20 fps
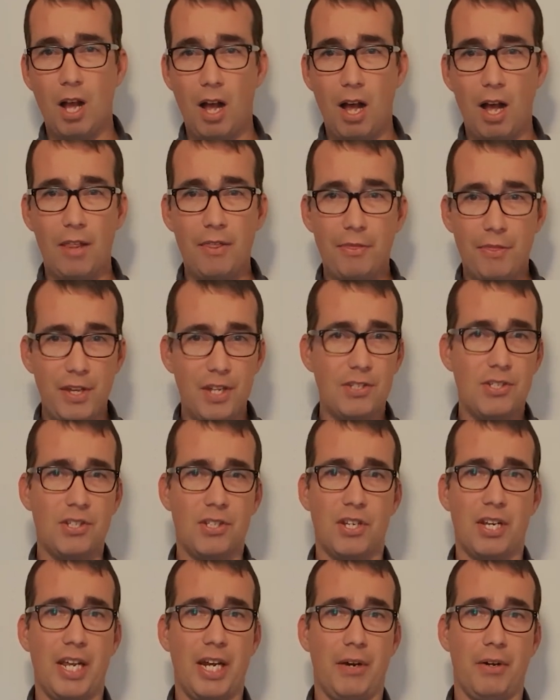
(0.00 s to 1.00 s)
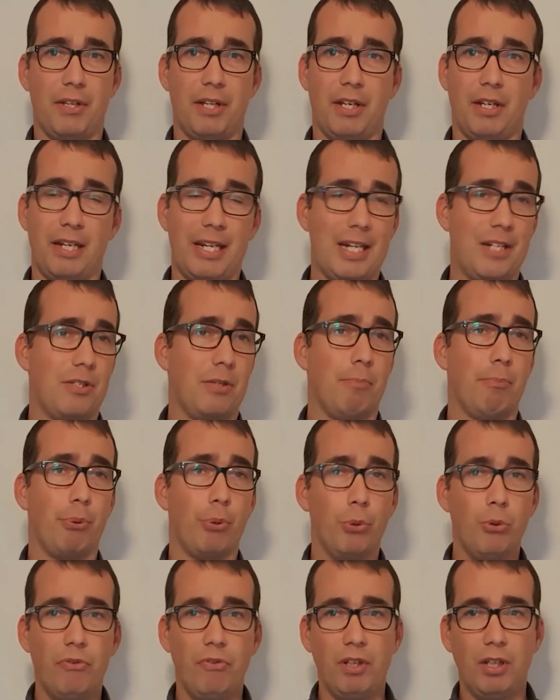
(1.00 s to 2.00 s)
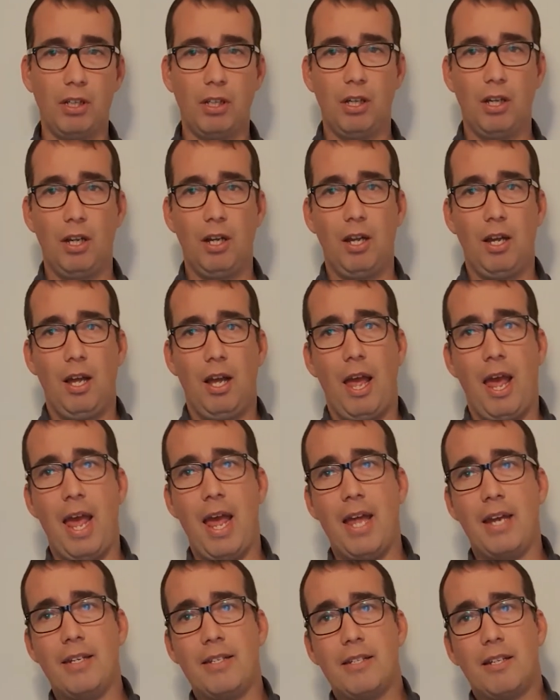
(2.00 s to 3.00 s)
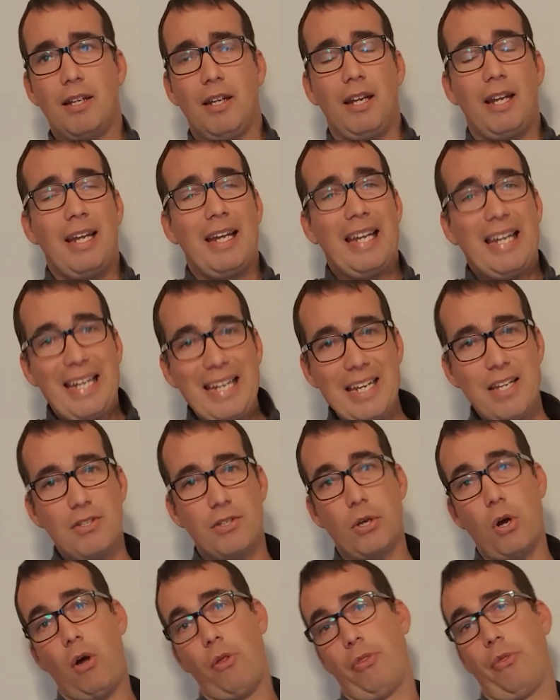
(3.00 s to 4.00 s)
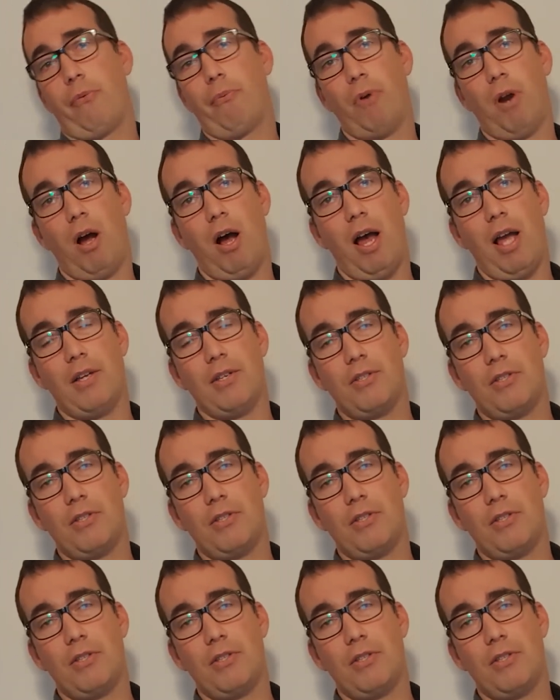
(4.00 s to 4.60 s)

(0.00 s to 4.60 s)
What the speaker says: This is an area that needs improving and is on the rise.